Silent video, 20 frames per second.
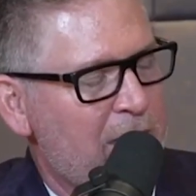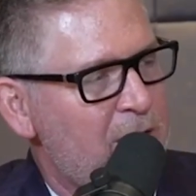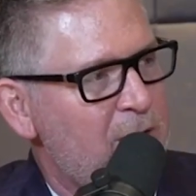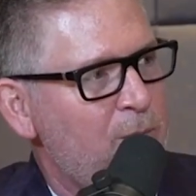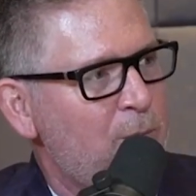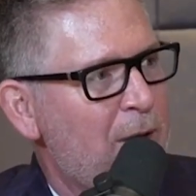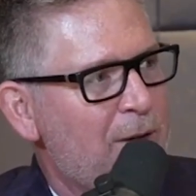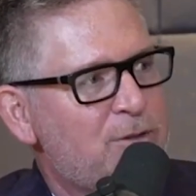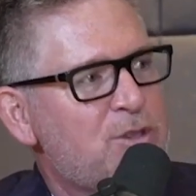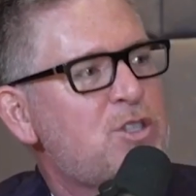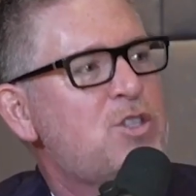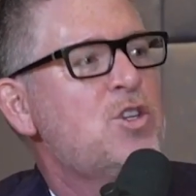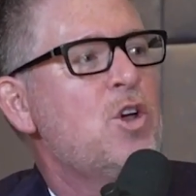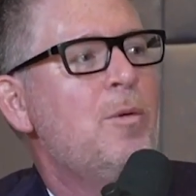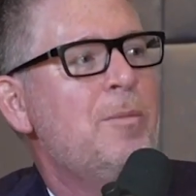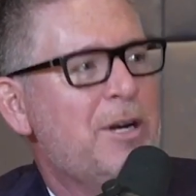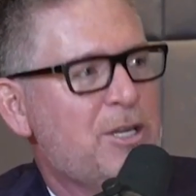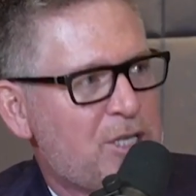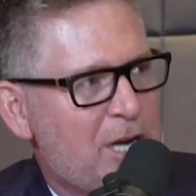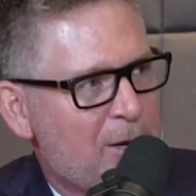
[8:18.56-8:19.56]
like, we have so
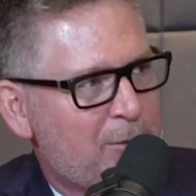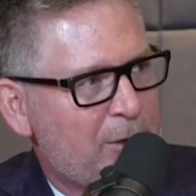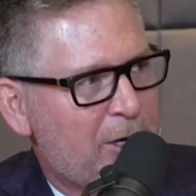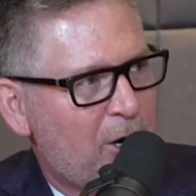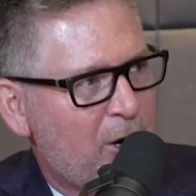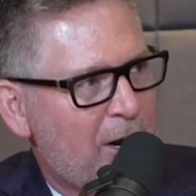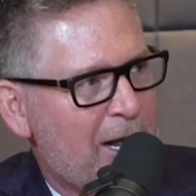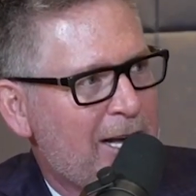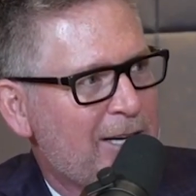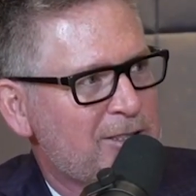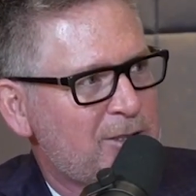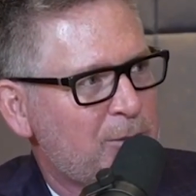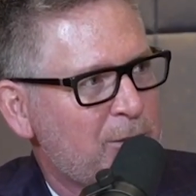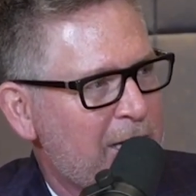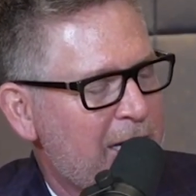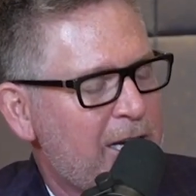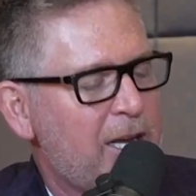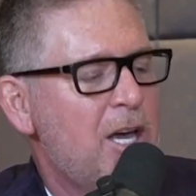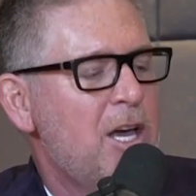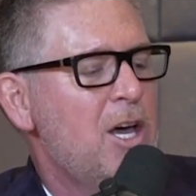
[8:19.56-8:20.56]
much equity in our house. And we're
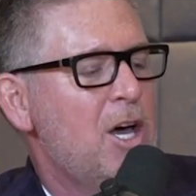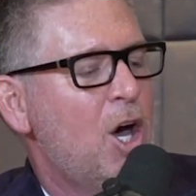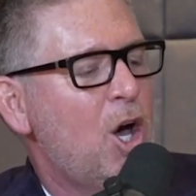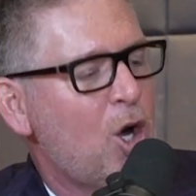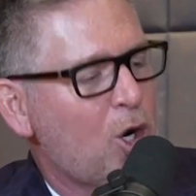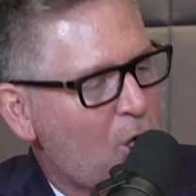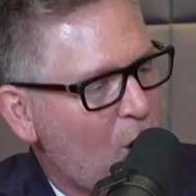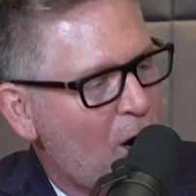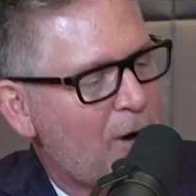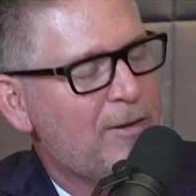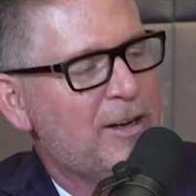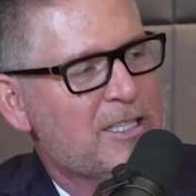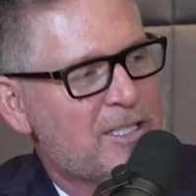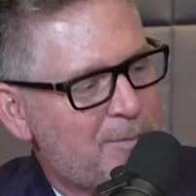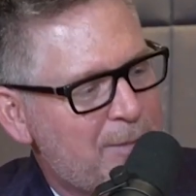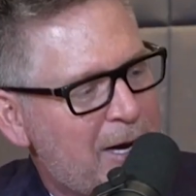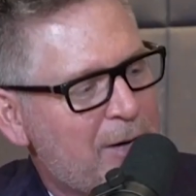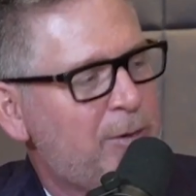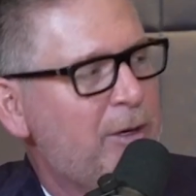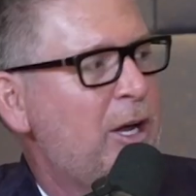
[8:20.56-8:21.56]
like, I'll carve out
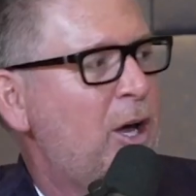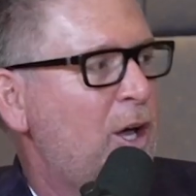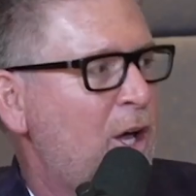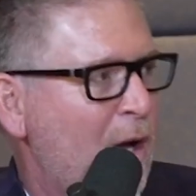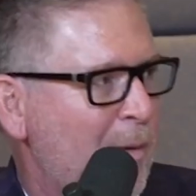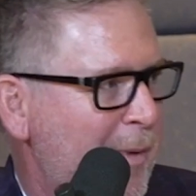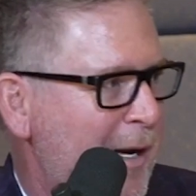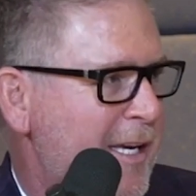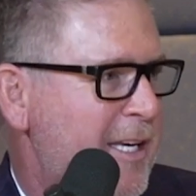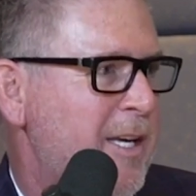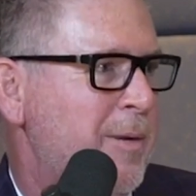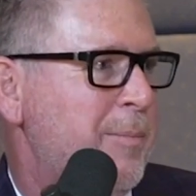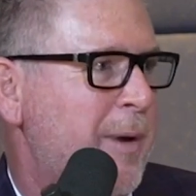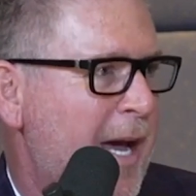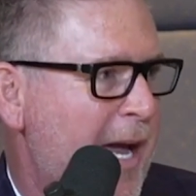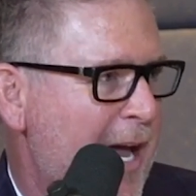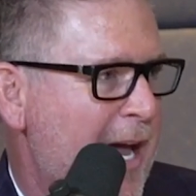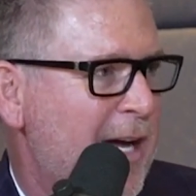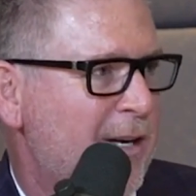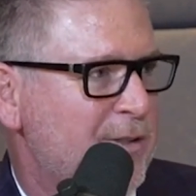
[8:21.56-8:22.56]
some equity. I'll help my kid
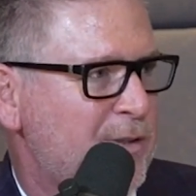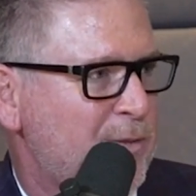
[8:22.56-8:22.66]
buy a house,